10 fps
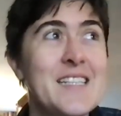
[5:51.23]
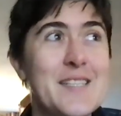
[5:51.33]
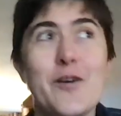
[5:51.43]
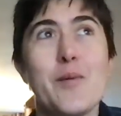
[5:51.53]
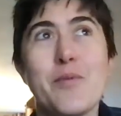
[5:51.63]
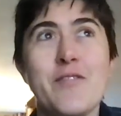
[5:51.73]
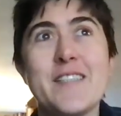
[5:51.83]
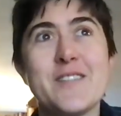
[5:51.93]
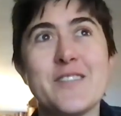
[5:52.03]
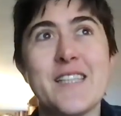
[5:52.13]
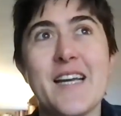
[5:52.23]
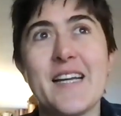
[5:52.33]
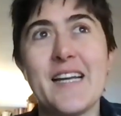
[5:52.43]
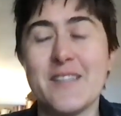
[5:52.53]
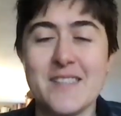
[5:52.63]
a professor
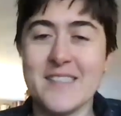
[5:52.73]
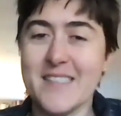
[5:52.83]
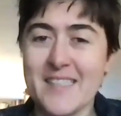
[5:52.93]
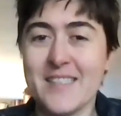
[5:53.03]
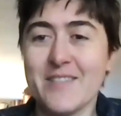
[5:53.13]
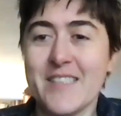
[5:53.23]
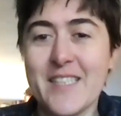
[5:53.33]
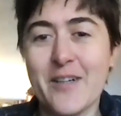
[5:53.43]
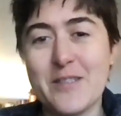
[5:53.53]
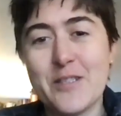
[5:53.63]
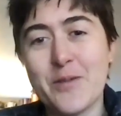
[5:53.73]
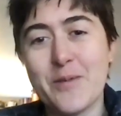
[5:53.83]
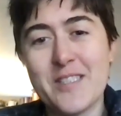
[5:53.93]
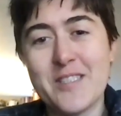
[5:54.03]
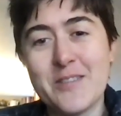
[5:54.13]
saying, here's this activity, go and do it
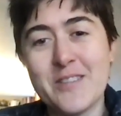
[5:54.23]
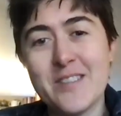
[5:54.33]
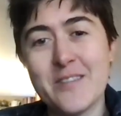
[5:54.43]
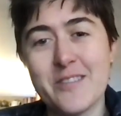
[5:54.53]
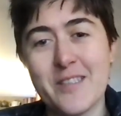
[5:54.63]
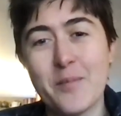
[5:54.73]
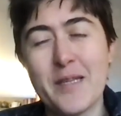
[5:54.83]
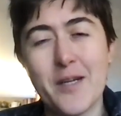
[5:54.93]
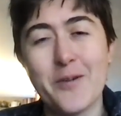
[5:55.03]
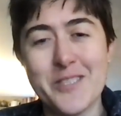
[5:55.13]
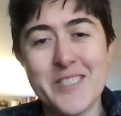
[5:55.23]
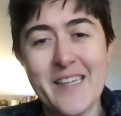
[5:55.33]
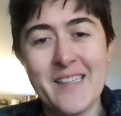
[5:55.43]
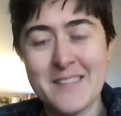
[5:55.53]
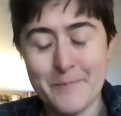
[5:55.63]
with the students. So it was a little bit lower
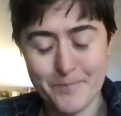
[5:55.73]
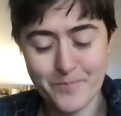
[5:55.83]
stakes.